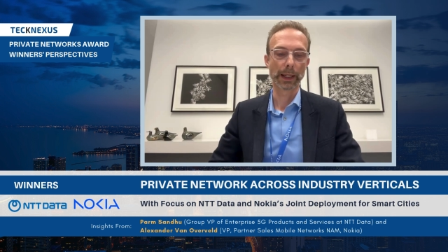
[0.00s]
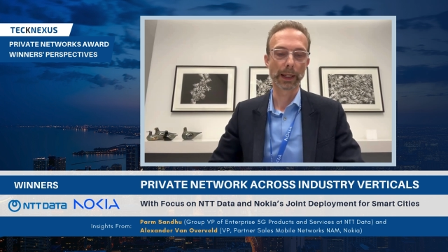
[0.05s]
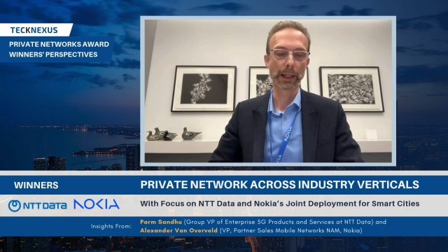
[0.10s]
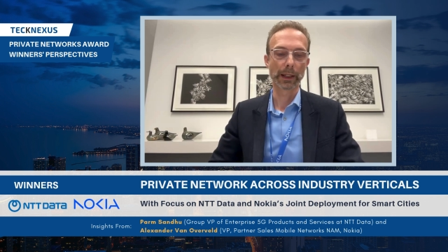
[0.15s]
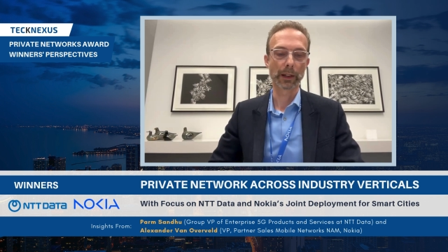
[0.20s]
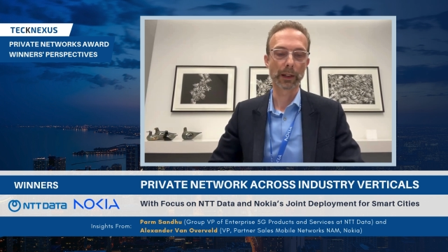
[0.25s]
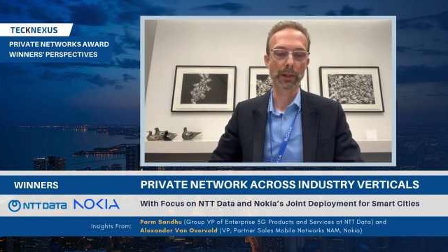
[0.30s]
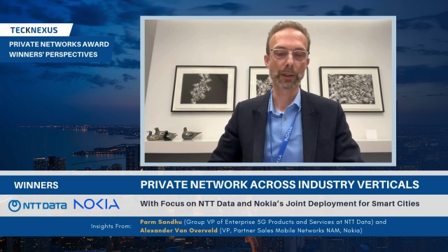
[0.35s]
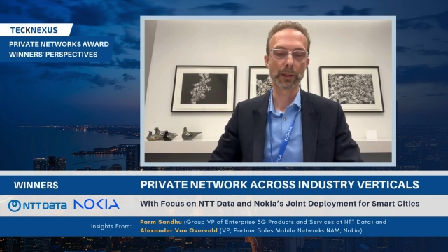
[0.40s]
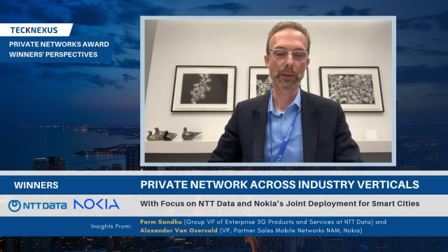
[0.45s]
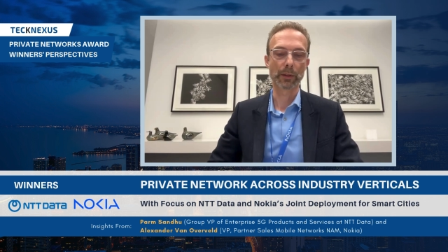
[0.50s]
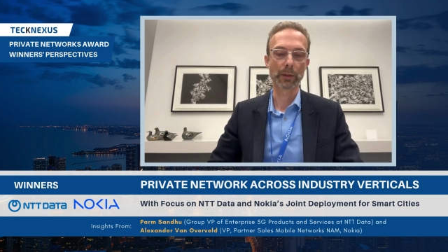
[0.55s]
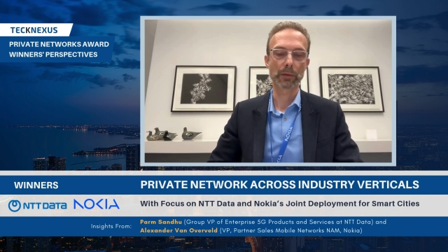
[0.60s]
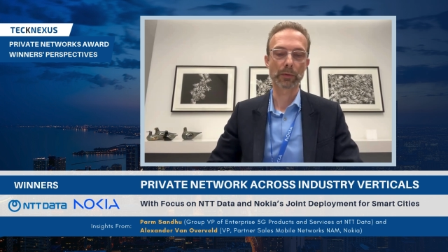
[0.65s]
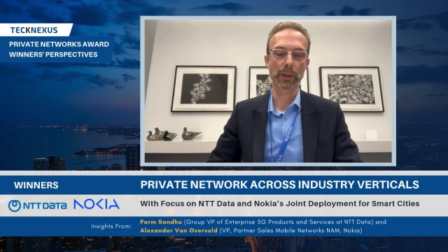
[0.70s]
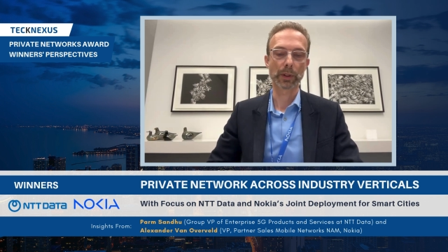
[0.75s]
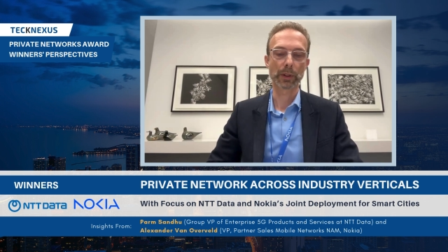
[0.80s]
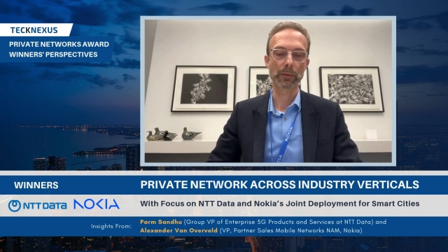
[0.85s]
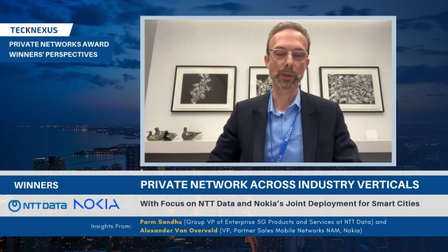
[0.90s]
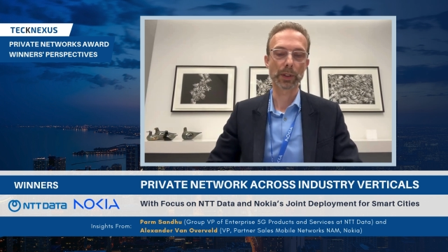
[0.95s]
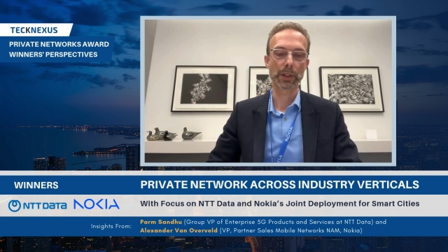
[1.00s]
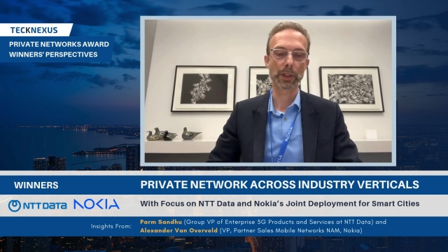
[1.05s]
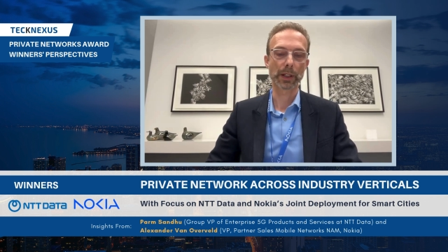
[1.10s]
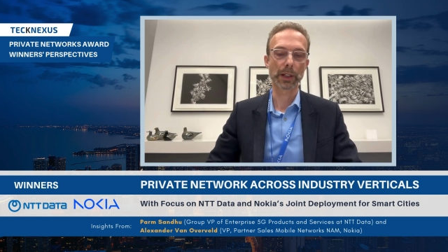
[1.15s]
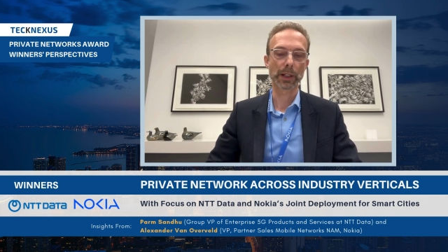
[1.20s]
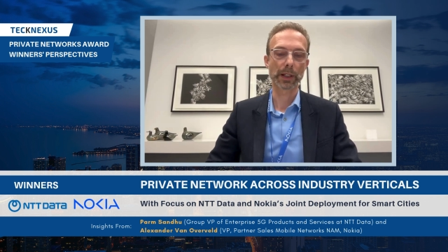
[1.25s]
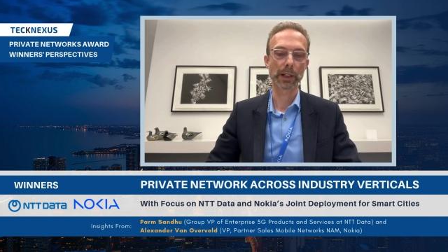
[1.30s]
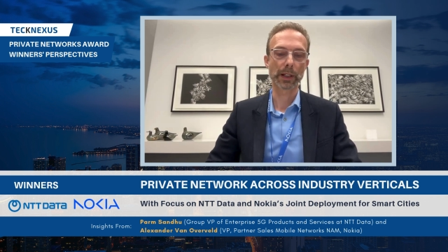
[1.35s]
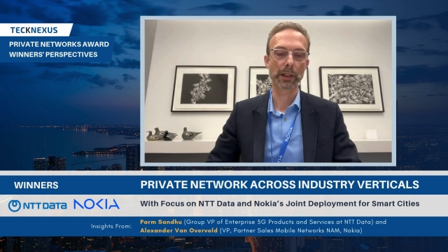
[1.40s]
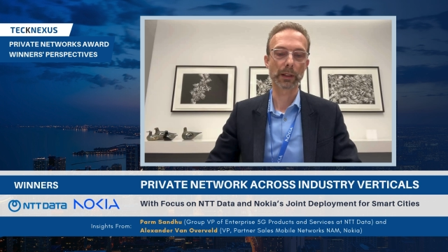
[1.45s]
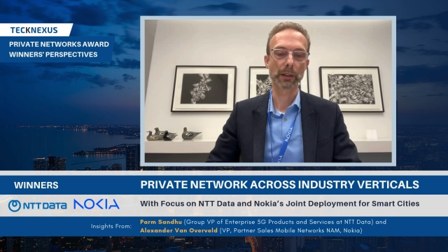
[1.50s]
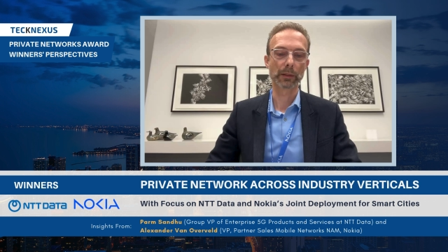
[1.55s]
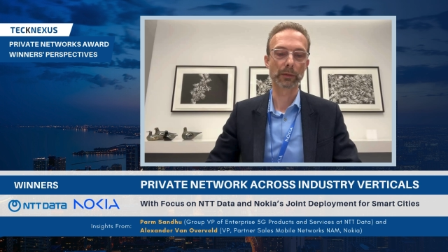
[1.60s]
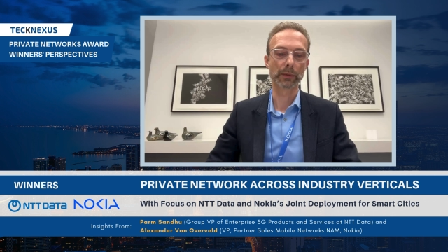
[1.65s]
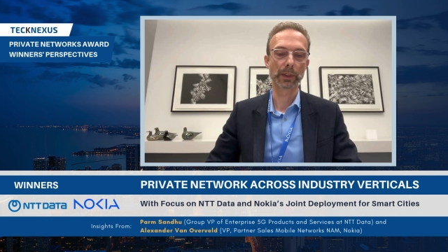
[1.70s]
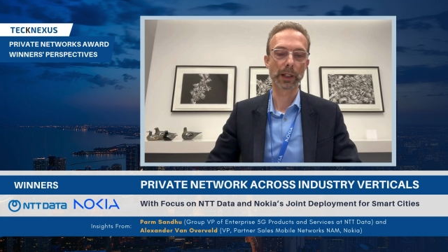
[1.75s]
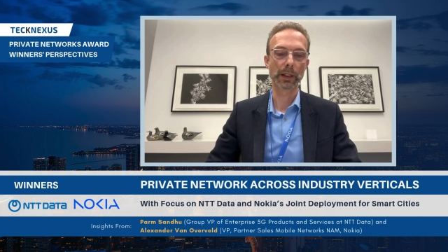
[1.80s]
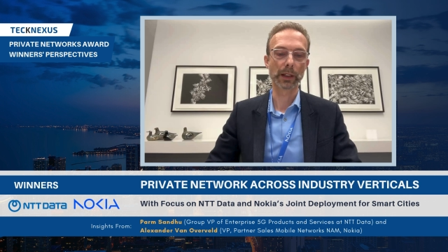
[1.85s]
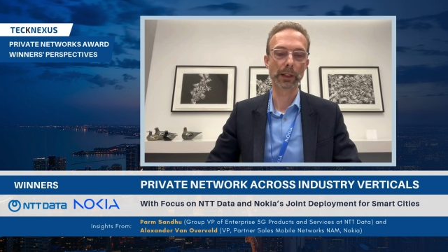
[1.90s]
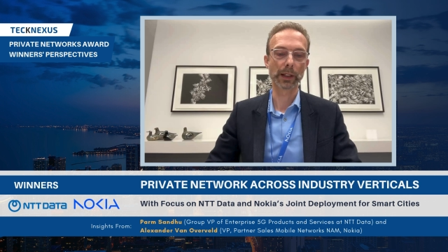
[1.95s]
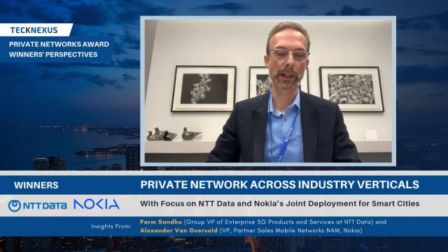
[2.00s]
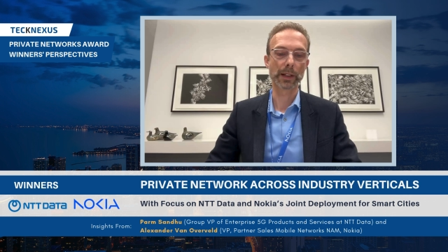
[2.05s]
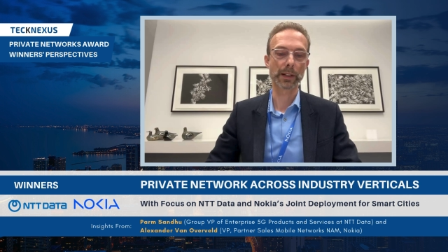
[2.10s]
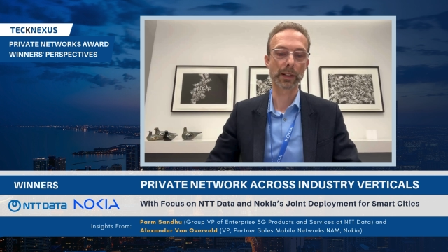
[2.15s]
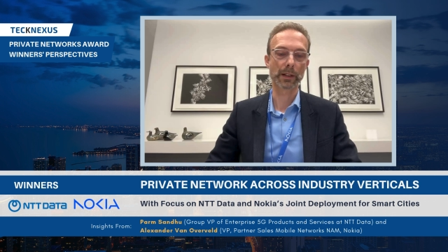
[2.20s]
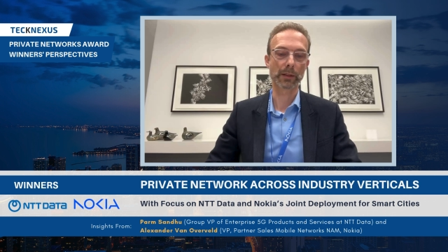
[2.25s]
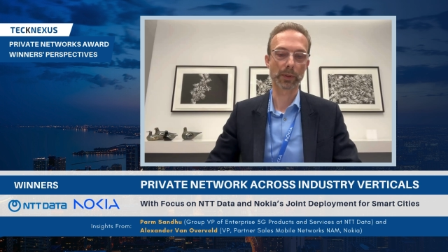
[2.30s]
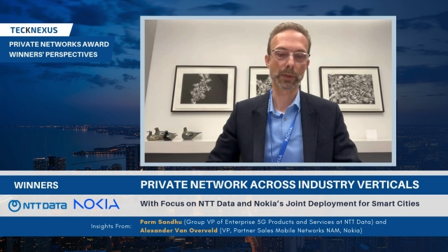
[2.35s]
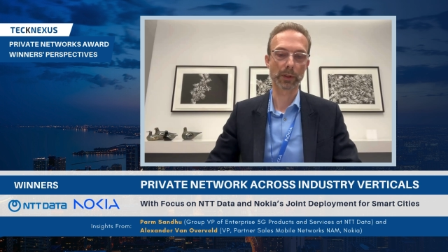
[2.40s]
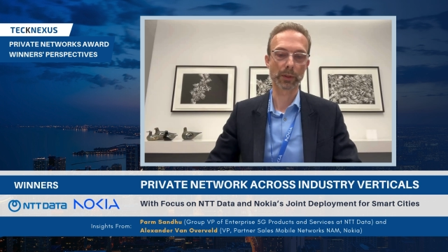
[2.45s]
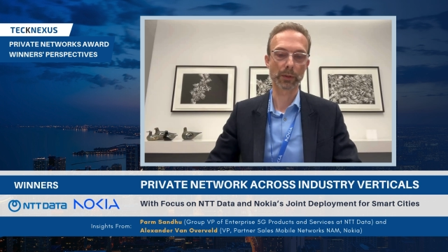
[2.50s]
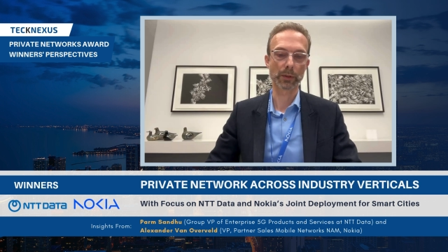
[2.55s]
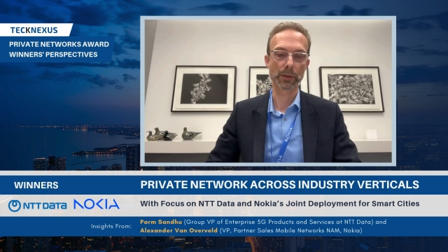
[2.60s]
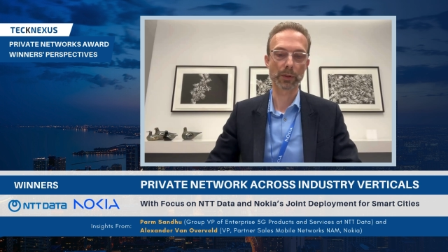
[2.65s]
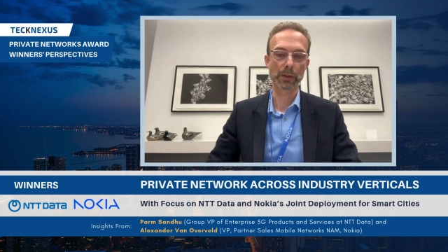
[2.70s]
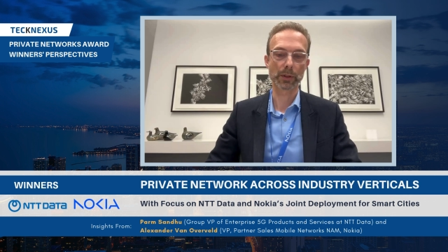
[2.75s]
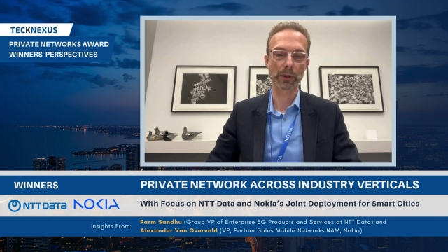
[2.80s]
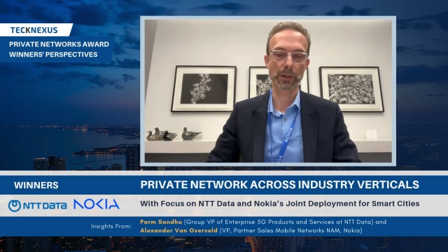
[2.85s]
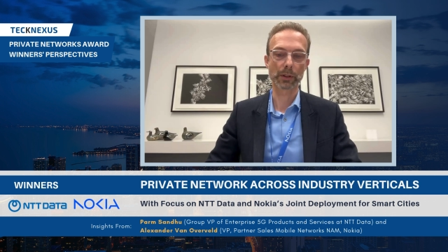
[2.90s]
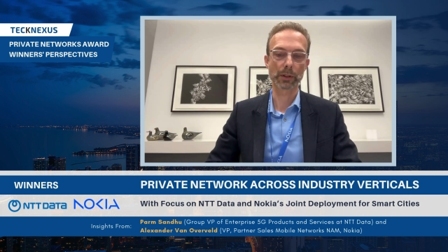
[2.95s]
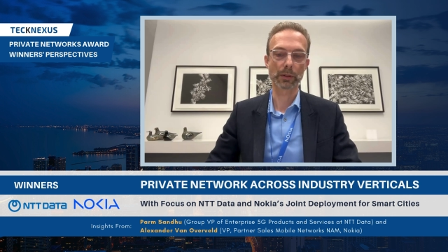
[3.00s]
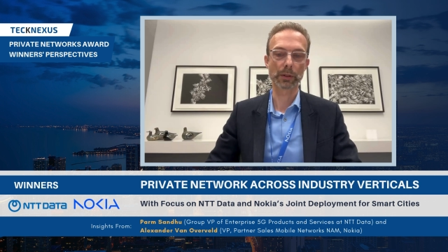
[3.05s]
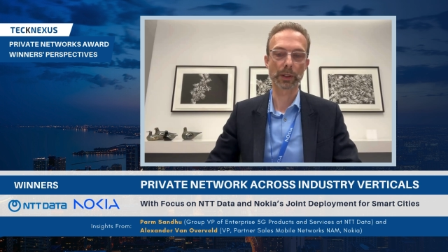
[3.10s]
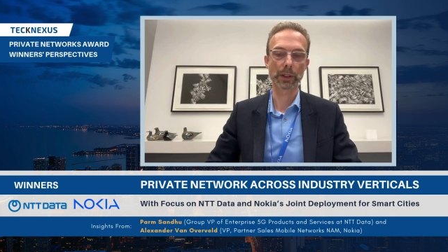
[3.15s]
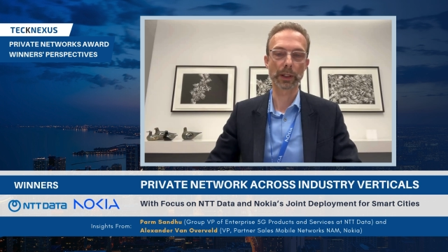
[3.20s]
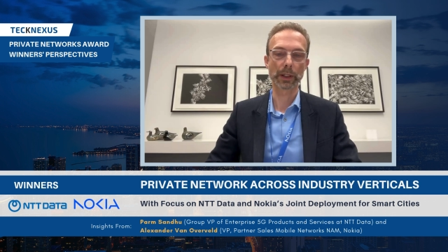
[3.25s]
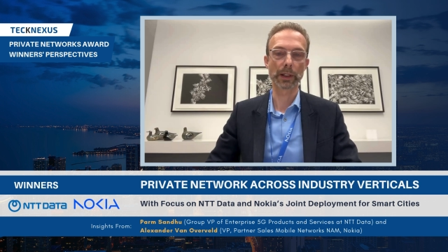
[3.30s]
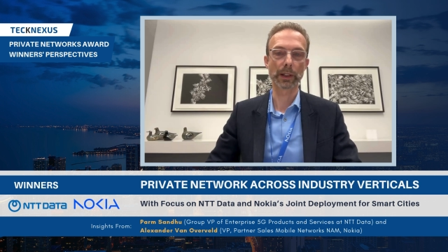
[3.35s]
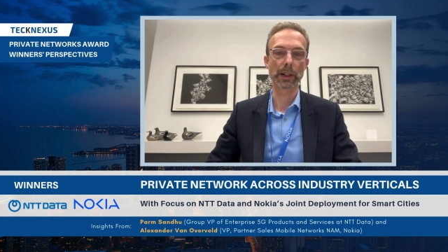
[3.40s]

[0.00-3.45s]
And the third one, which I recognize and we're also